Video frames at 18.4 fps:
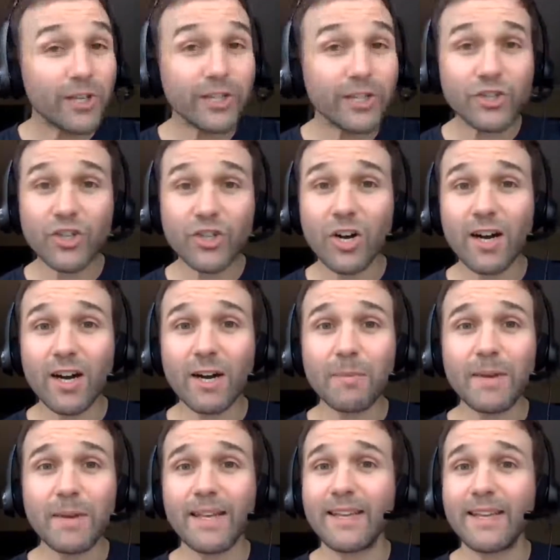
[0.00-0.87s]
good job.
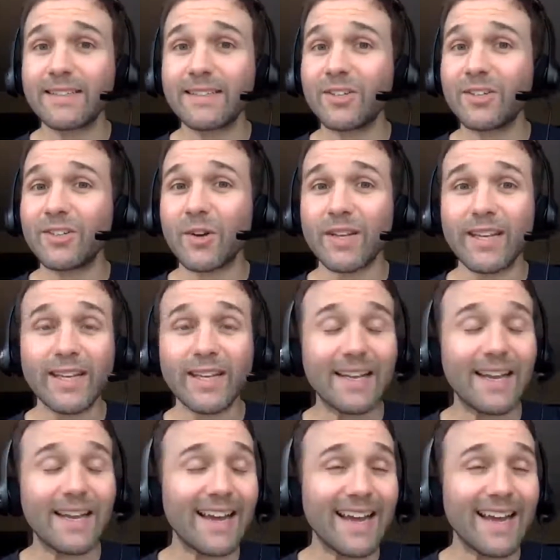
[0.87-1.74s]
And, you know, again,
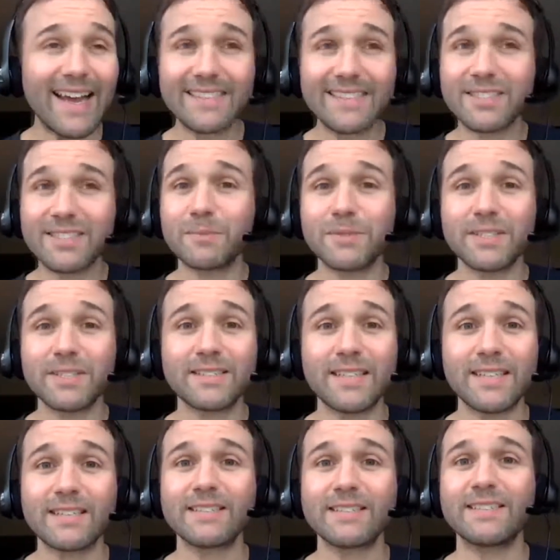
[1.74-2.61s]
I had some
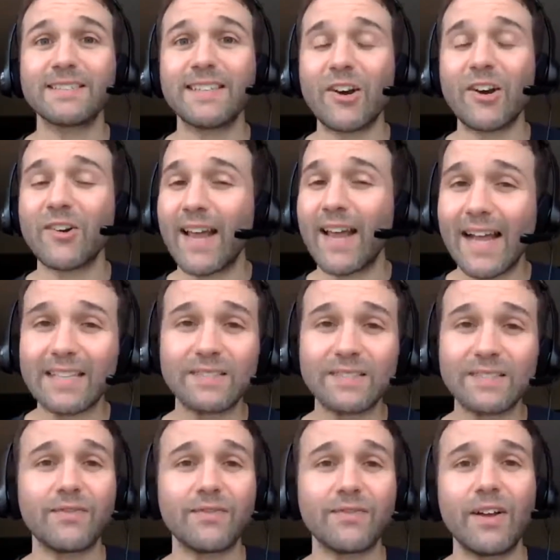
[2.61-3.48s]
successes there and I had
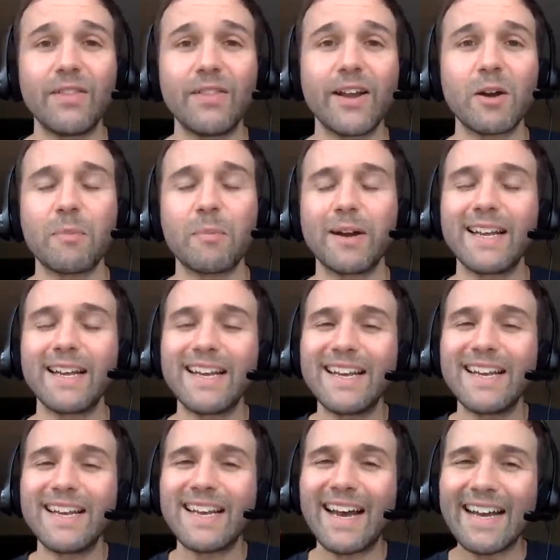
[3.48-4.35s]
some fun there, but
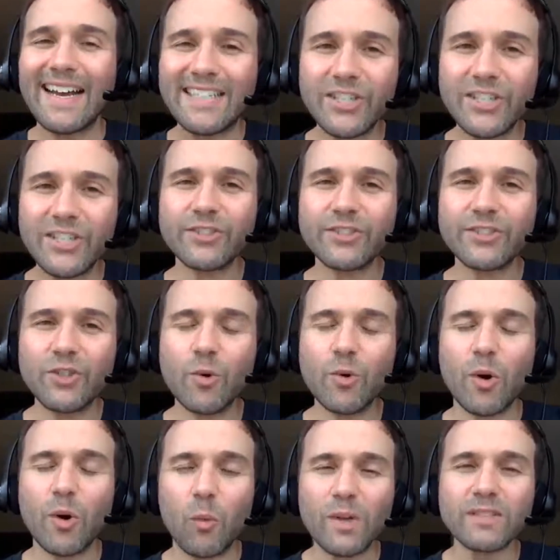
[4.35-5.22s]
I just
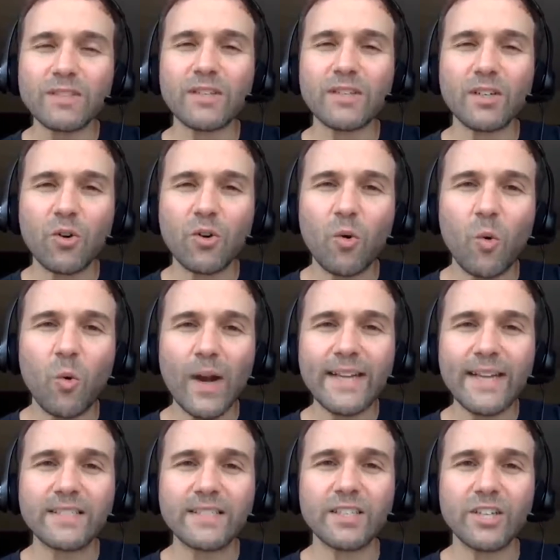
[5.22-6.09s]
knew it wasn't
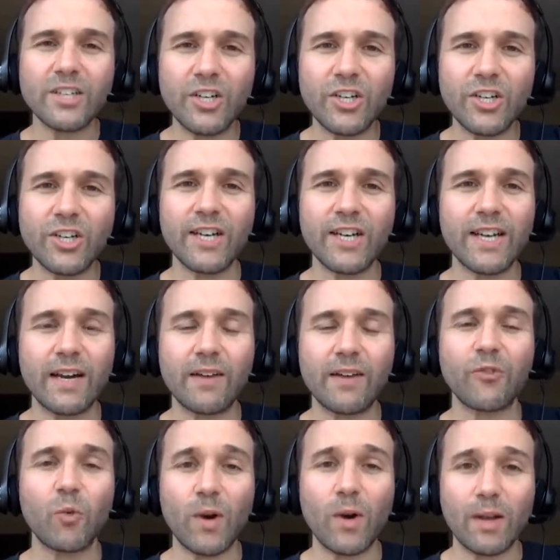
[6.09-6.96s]
quite good enough
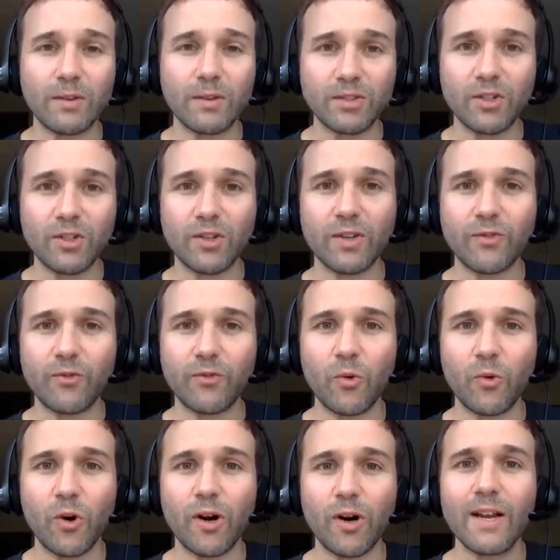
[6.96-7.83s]
for what I was looking
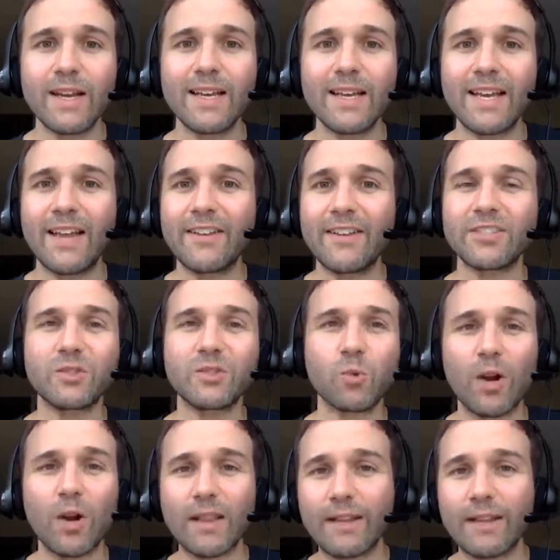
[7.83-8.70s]
for. And this is
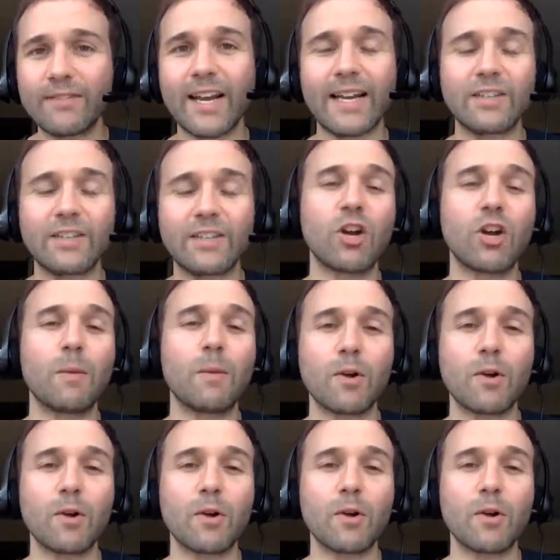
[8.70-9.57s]
where I love to kind of drop a
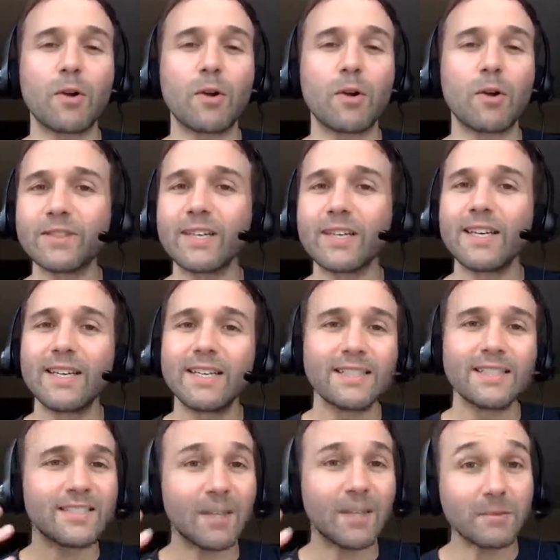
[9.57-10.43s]
quote
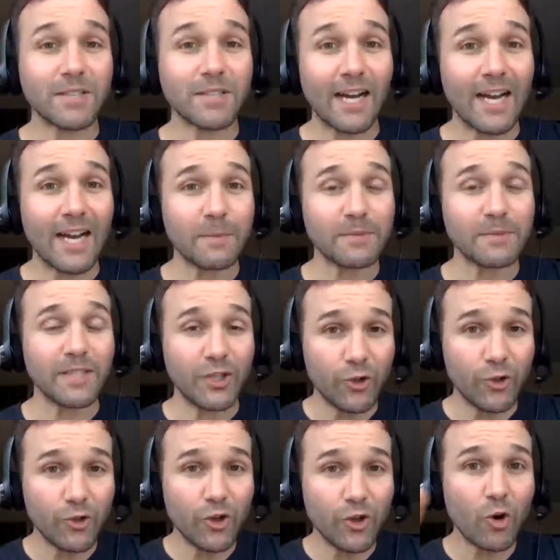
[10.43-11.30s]
sometimes, and
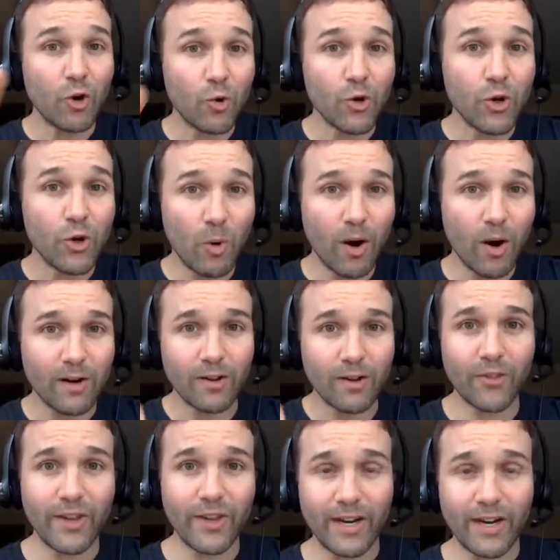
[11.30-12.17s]
you know who you are
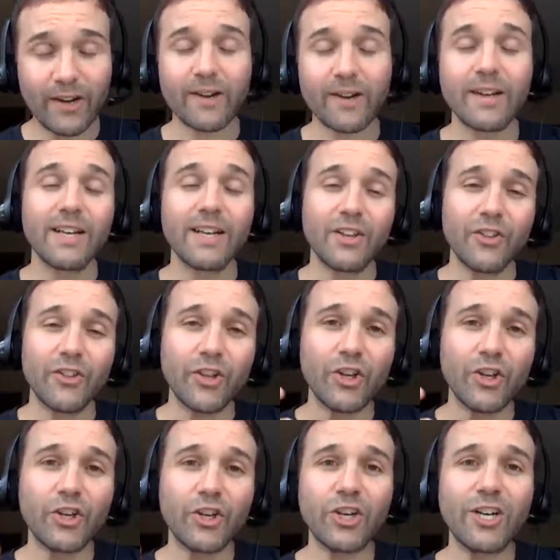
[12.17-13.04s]
out there. The
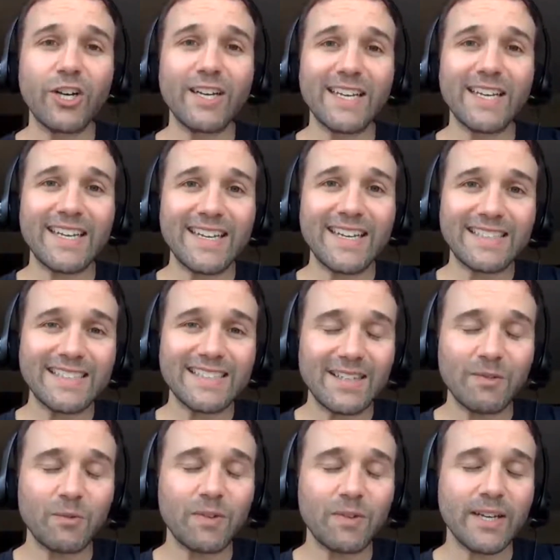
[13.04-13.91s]
good gets
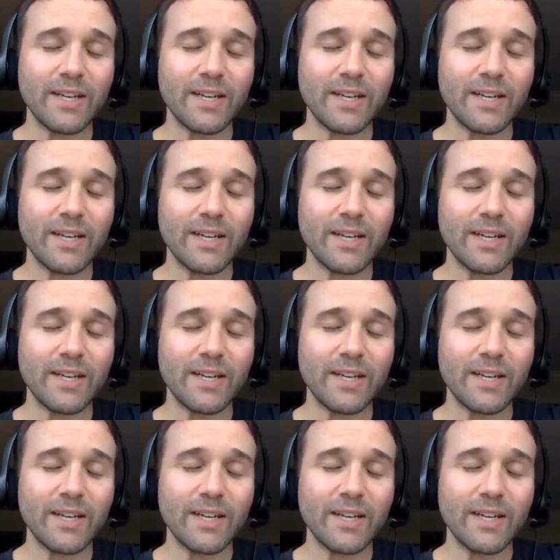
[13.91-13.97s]
in